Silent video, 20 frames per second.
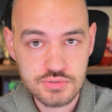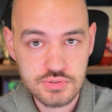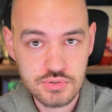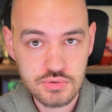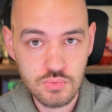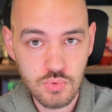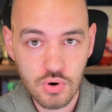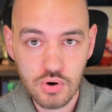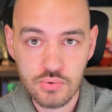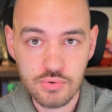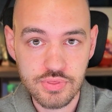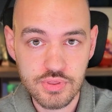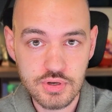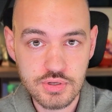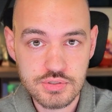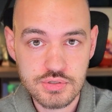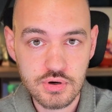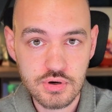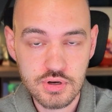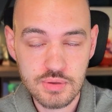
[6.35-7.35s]
to work with an
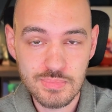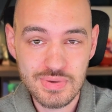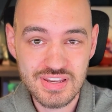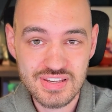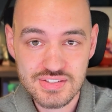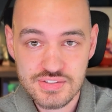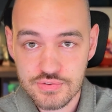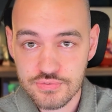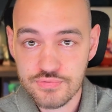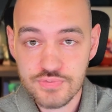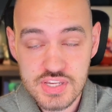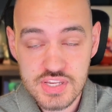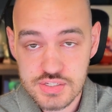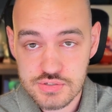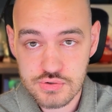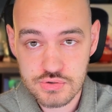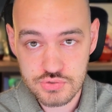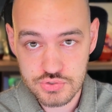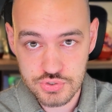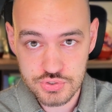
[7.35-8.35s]
attorney because the
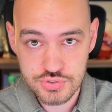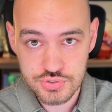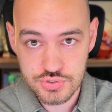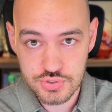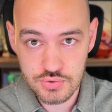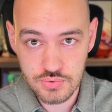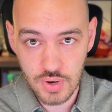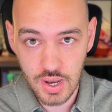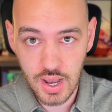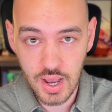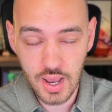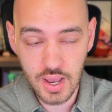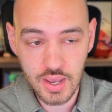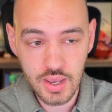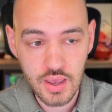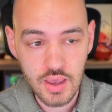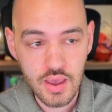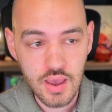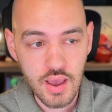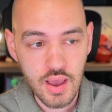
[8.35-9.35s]
fees are just too high.